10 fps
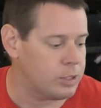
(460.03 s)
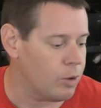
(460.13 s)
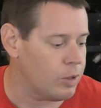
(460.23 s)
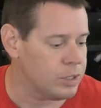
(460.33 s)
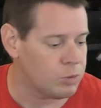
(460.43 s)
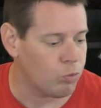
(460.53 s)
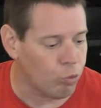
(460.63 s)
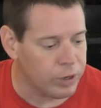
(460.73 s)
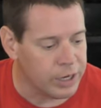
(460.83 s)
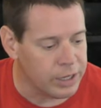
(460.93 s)
So this
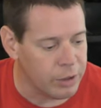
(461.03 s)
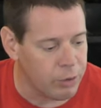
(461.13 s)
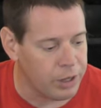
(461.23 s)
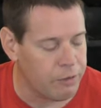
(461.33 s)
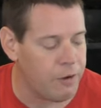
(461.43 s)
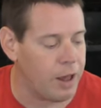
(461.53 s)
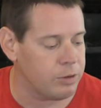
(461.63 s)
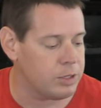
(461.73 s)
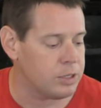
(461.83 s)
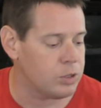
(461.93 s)
really, really
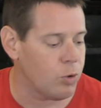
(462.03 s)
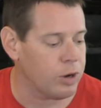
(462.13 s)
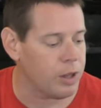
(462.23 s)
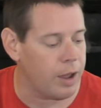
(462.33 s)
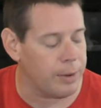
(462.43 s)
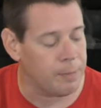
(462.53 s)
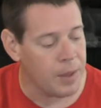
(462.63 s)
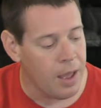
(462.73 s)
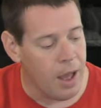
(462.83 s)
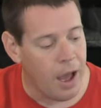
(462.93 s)
follows the storyline.
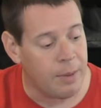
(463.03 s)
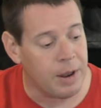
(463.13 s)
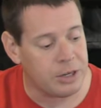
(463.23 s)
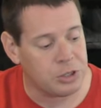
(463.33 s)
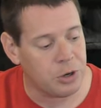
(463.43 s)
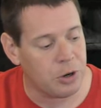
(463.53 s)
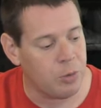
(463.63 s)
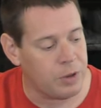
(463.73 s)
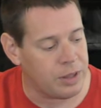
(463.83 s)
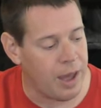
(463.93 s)
I'm not
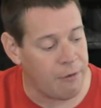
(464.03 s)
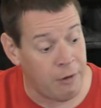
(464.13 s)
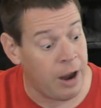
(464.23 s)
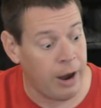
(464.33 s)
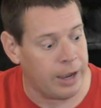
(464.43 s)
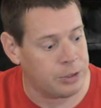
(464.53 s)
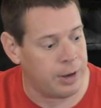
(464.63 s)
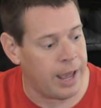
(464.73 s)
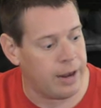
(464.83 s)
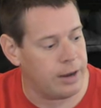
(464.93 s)
sure what the fire
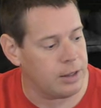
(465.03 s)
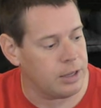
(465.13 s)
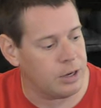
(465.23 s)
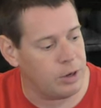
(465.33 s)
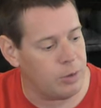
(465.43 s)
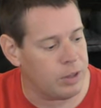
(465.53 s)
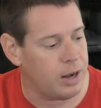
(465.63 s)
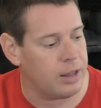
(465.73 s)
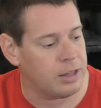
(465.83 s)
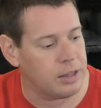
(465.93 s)
hydrant had anything to do with
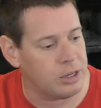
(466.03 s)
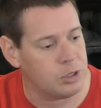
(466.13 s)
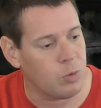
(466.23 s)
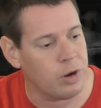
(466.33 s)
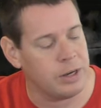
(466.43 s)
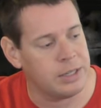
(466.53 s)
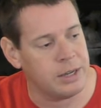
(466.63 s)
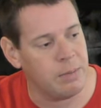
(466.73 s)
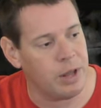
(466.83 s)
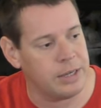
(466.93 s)
it. I think they just wanted to
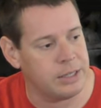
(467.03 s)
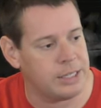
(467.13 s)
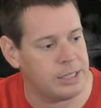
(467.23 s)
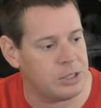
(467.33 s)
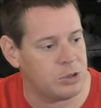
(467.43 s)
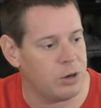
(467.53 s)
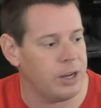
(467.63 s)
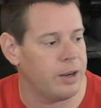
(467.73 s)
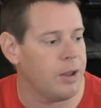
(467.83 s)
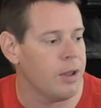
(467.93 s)
symbolize it's a
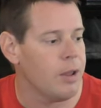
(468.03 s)
street.